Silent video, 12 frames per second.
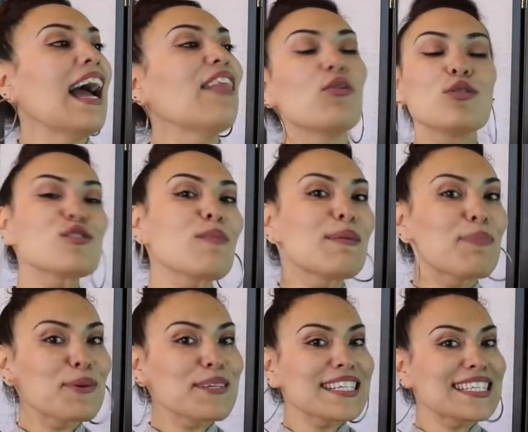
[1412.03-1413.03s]
And those are my
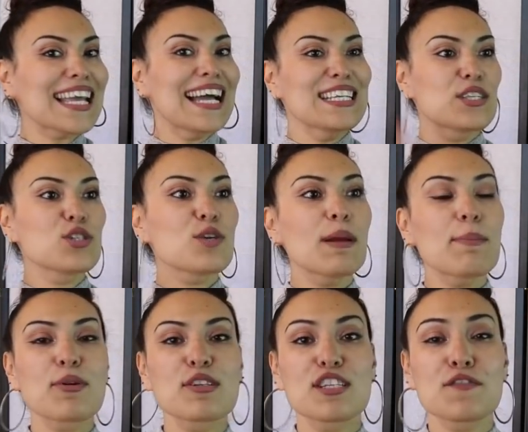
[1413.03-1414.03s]
purses, guys. Those are my
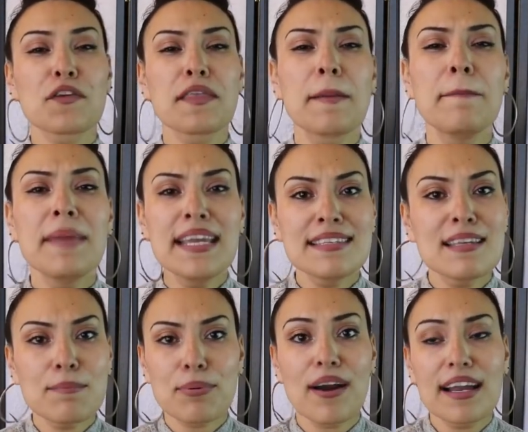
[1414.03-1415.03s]
purses for the
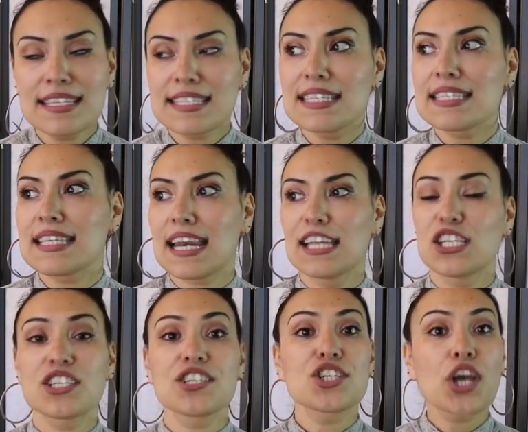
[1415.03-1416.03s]
amazing prices that I
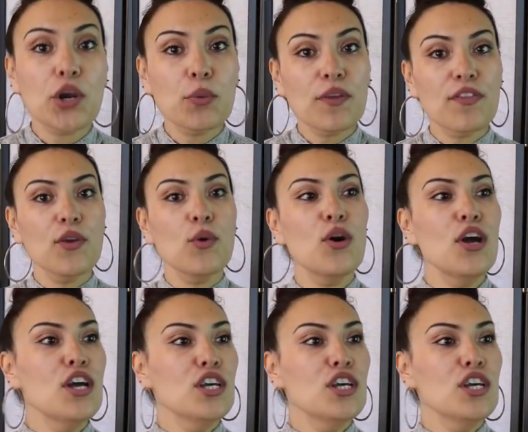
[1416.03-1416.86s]
just shared with you.